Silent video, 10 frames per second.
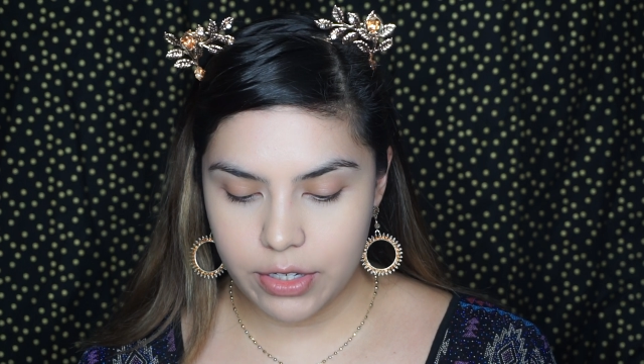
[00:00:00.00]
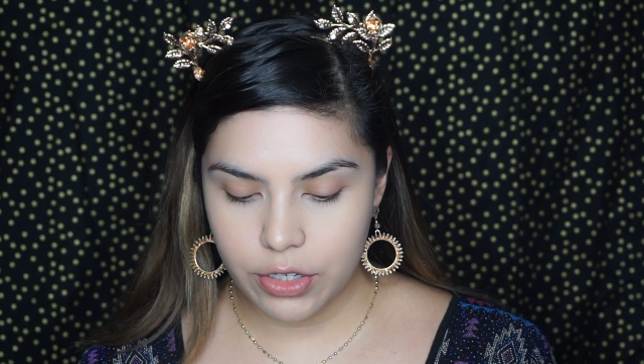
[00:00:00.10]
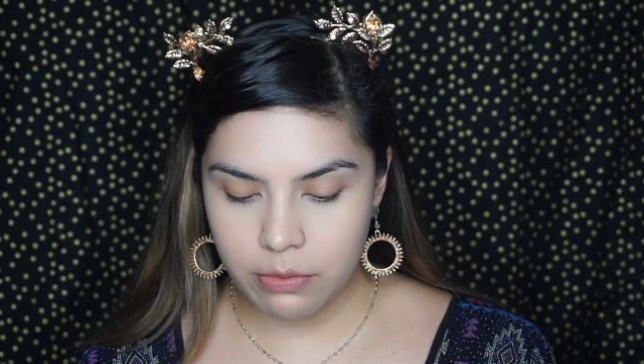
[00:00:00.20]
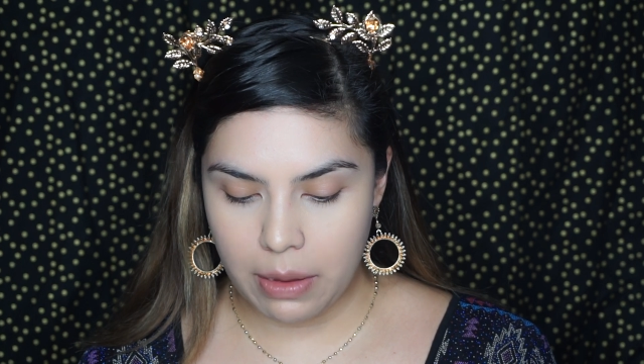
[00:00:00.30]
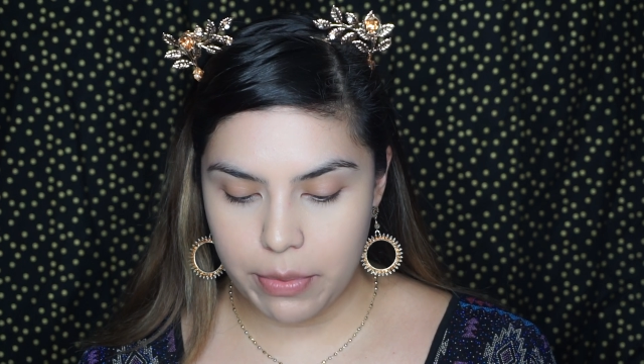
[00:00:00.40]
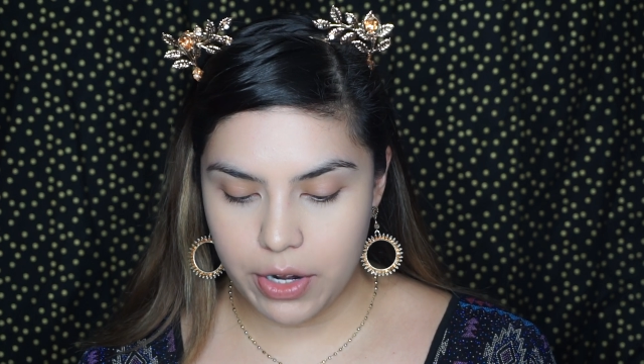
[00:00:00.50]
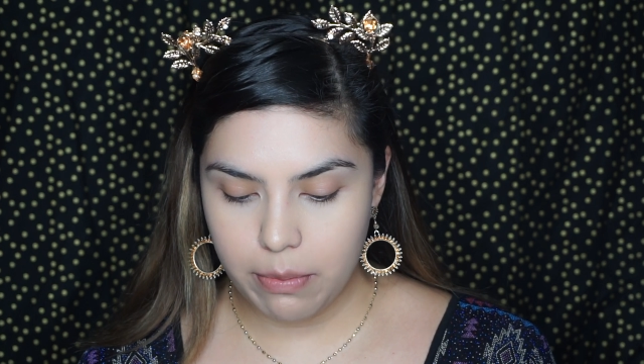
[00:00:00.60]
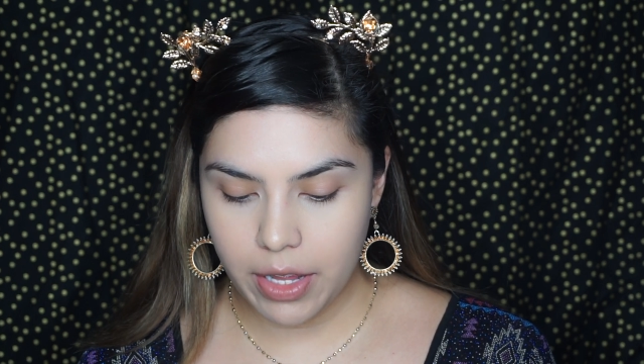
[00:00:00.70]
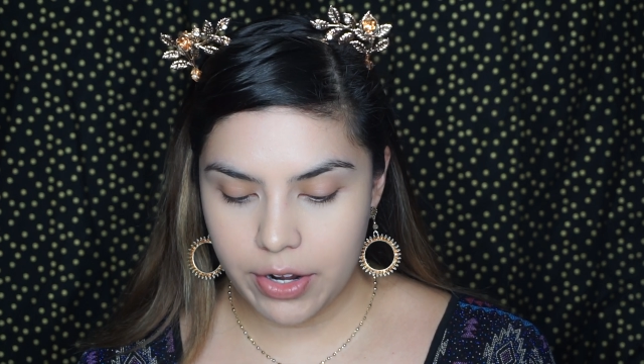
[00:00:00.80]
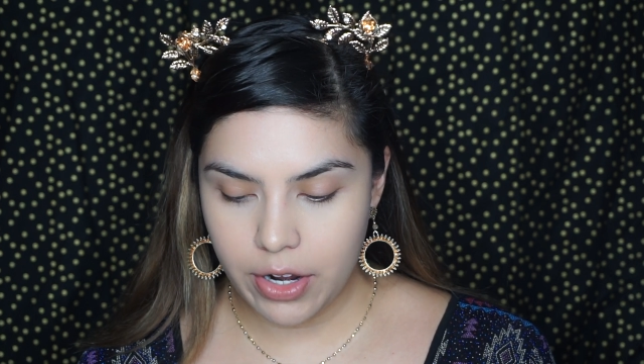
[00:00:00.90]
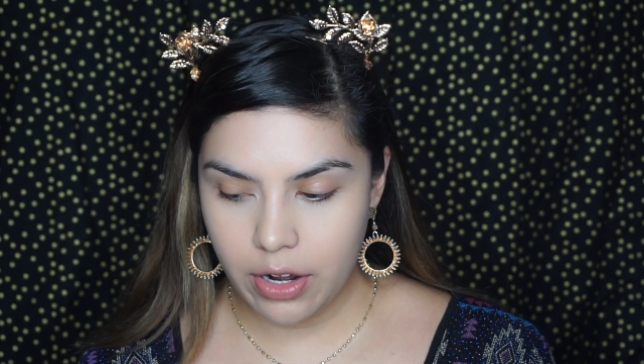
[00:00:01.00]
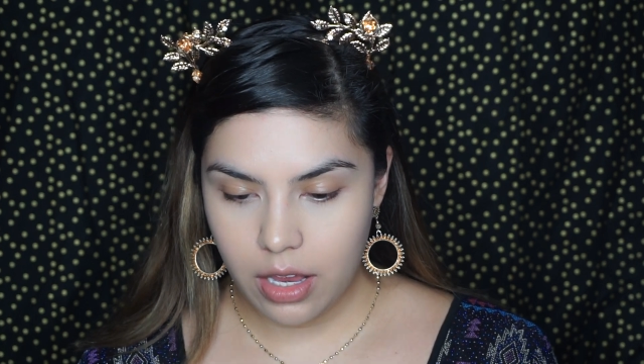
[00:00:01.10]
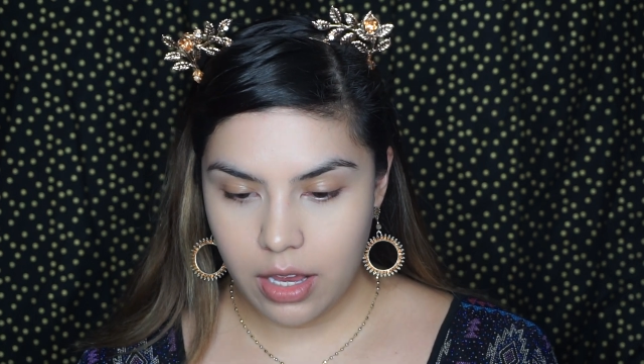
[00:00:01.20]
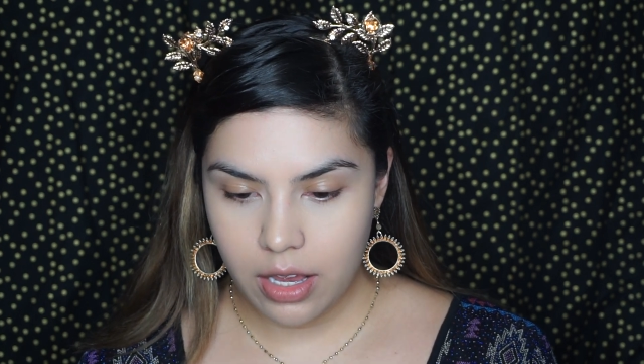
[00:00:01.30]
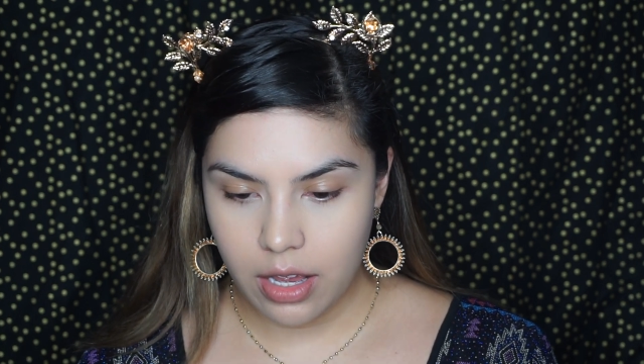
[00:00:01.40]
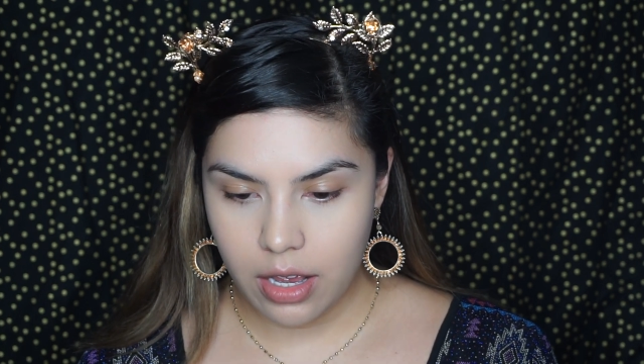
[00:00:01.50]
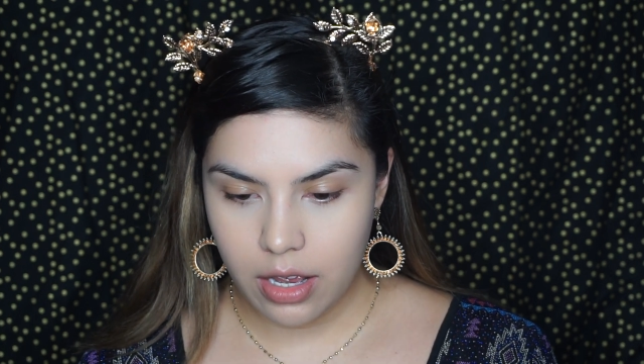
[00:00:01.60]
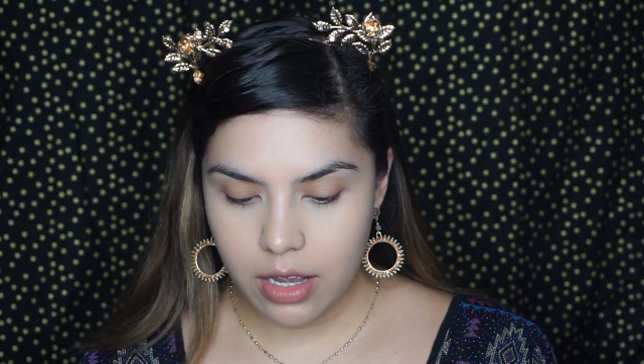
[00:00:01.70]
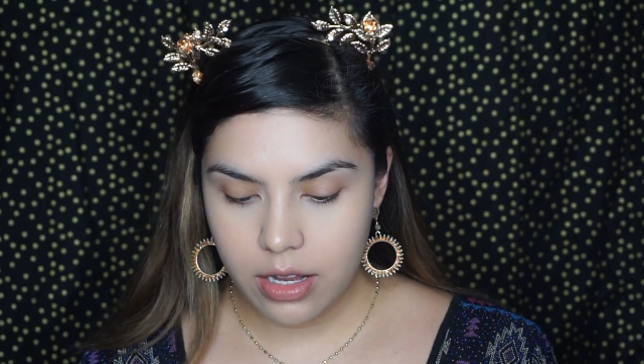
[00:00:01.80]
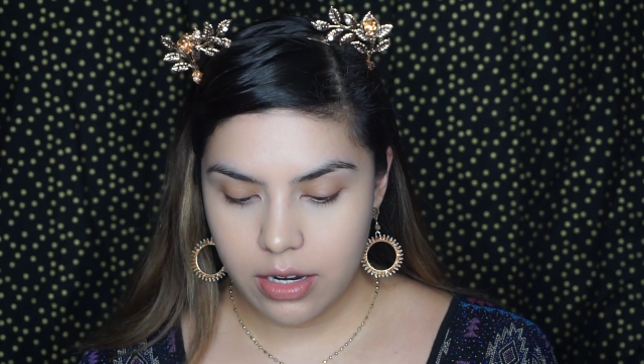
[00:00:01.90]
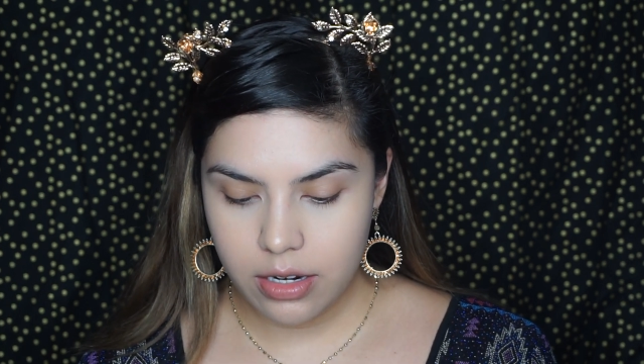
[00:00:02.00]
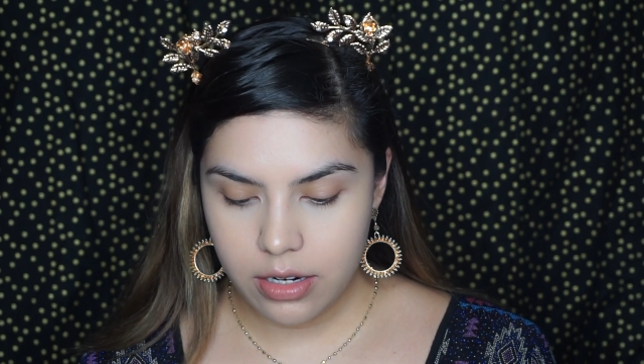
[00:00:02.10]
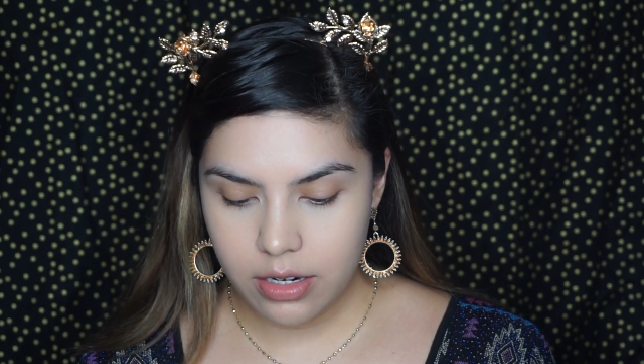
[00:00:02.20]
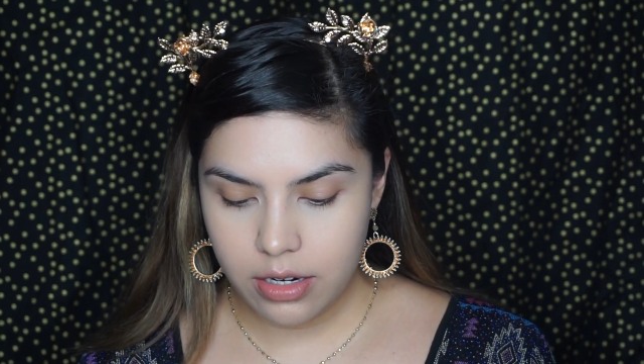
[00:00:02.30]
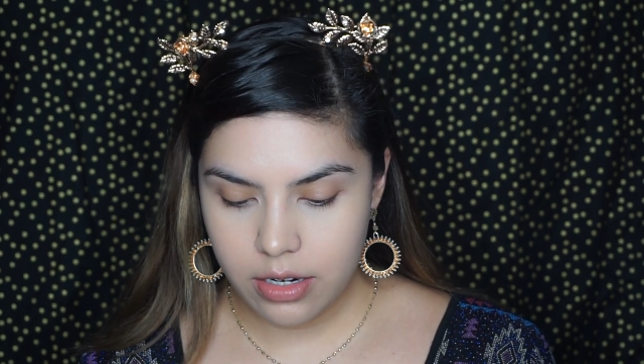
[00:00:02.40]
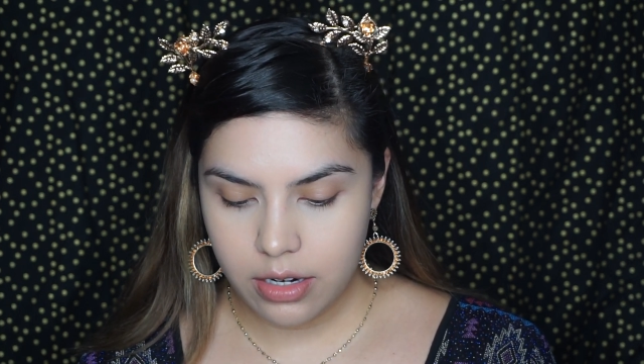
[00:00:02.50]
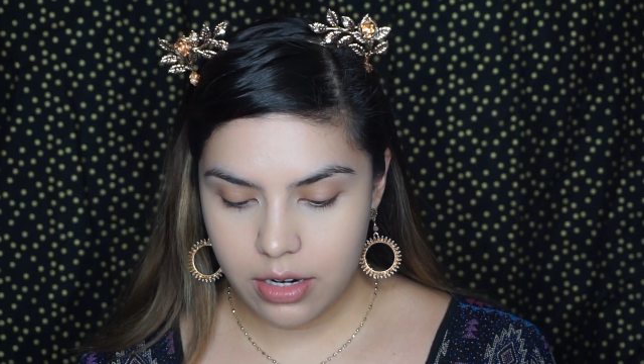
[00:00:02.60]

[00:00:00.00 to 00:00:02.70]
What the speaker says: to just use my beauty blender and...